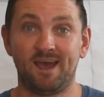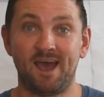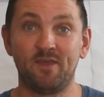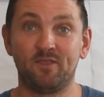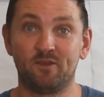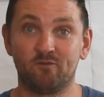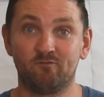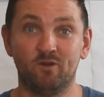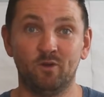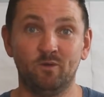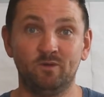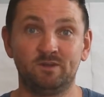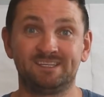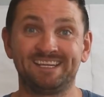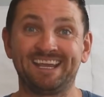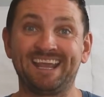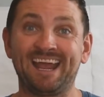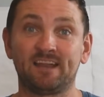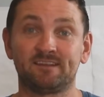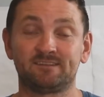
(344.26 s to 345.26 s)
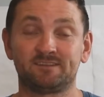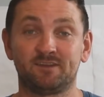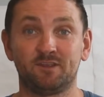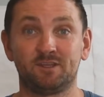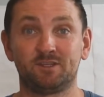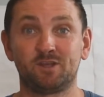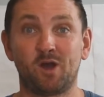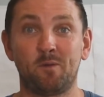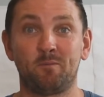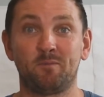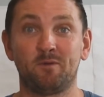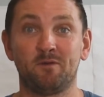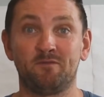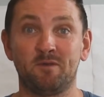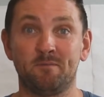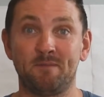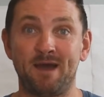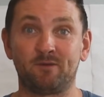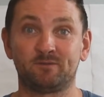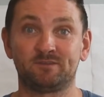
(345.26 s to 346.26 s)
the route to get us to the top of
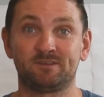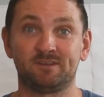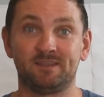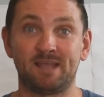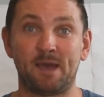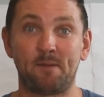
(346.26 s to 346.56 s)
the mountain.